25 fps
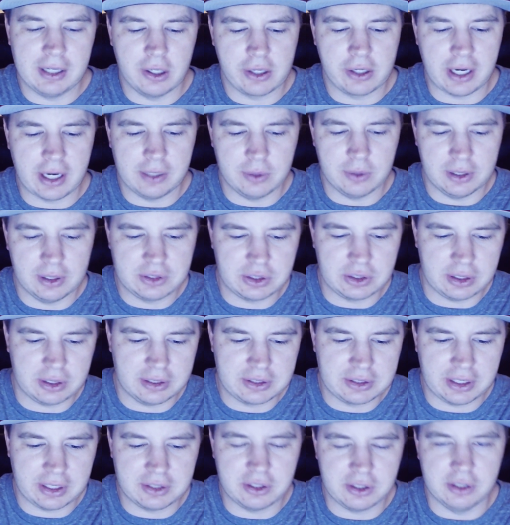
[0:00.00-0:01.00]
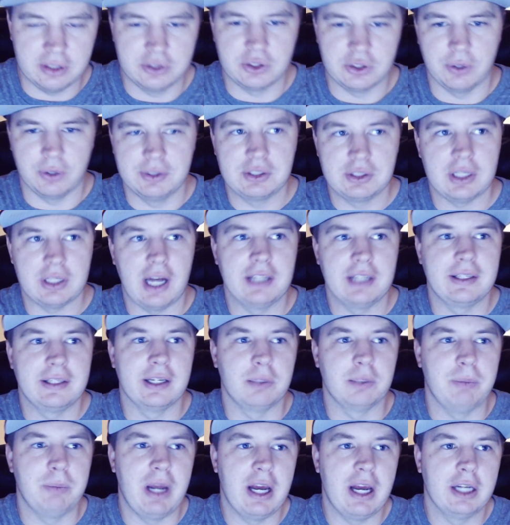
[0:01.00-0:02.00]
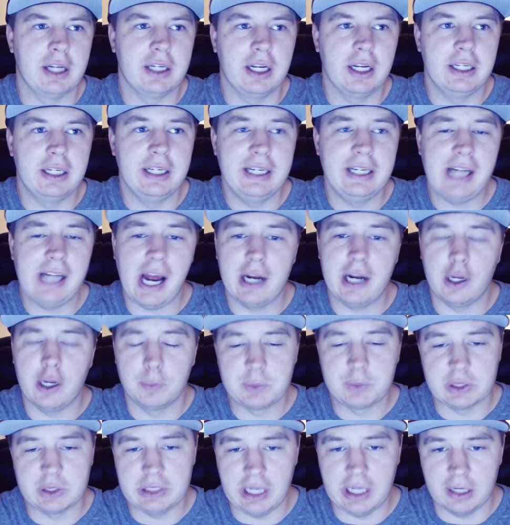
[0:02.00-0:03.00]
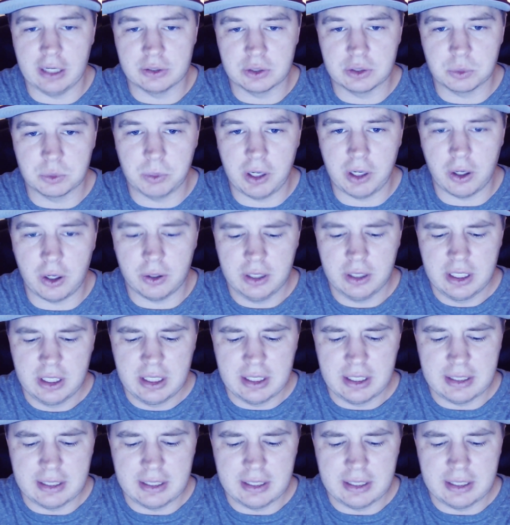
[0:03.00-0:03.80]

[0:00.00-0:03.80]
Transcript: Okay, let's get to the Joey Sly thing, man. He had ups and downs as well.